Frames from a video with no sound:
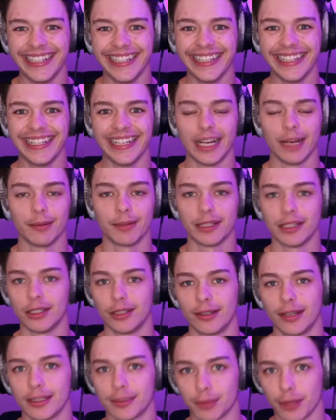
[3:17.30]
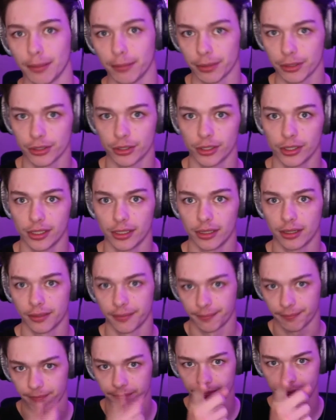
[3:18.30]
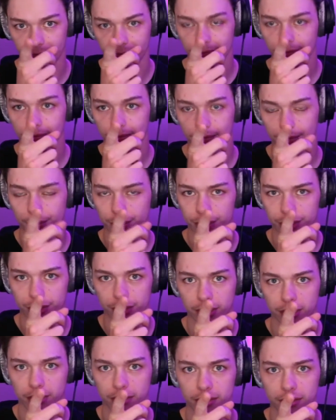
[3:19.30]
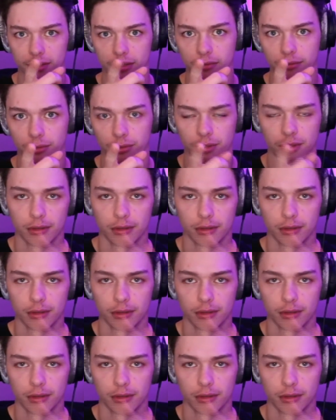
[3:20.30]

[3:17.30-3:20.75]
I'm kidding. You guys probably brush your teeth. Brush your teeth. It's good for you.